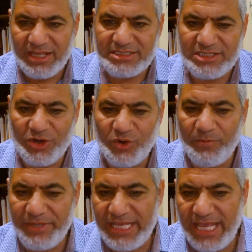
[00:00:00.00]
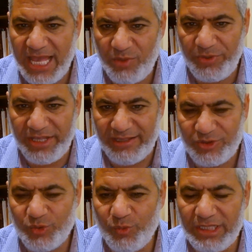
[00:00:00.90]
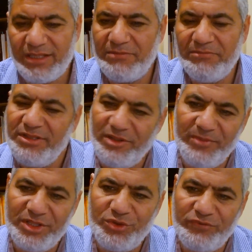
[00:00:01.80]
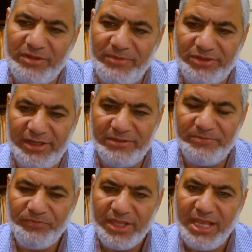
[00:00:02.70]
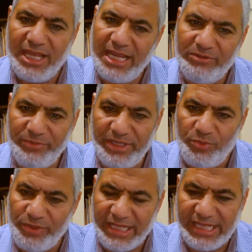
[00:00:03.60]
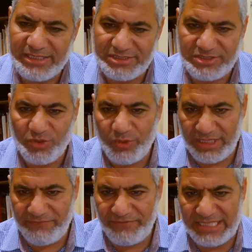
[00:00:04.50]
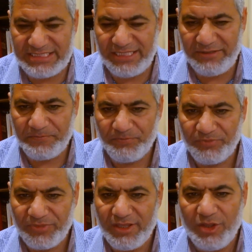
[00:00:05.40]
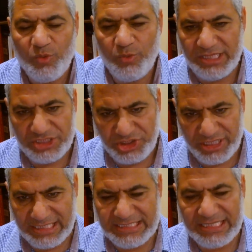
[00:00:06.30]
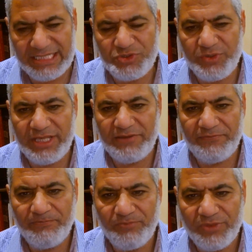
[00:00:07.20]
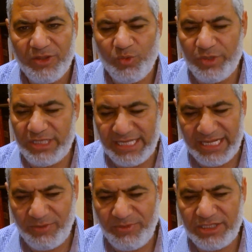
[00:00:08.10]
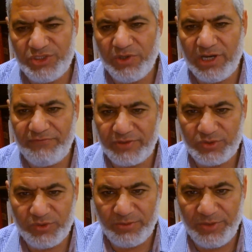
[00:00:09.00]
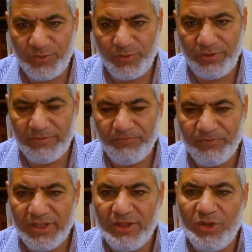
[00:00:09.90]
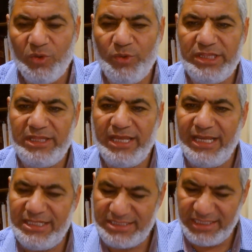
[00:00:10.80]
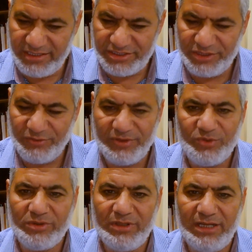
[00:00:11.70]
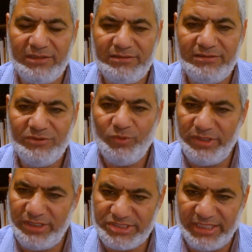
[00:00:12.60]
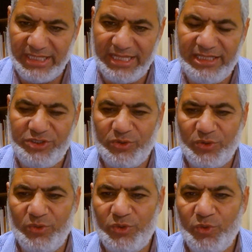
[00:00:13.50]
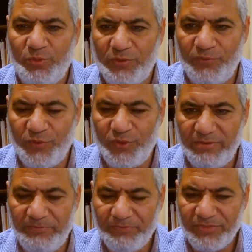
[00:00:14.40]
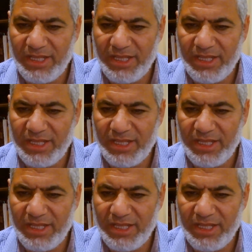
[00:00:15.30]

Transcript: So be happy to welcome the month of Ramadan and be pleased with the fasting, with the charity that you give, with the help that you offer to the people, with the recitation of the Quran, with the salah that you're going to perform,